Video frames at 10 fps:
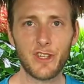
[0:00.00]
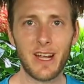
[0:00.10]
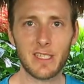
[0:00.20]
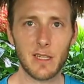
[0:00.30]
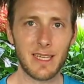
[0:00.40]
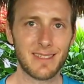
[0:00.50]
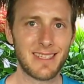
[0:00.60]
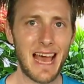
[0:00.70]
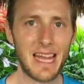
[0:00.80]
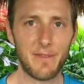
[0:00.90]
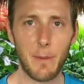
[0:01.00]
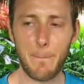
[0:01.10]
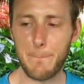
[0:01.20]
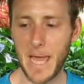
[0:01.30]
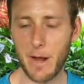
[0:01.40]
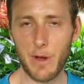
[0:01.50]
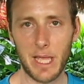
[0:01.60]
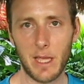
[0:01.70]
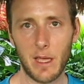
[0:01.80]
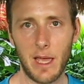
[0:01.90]
are actually inside of a berry,
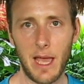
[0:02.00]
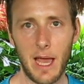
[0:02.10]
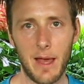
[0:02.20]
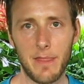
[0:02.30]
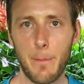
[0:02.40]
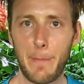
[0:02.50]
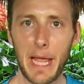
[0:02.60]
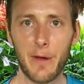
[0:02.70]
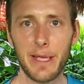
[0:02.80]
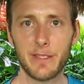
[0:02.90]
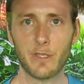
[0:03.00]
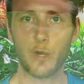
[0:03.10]
and the berries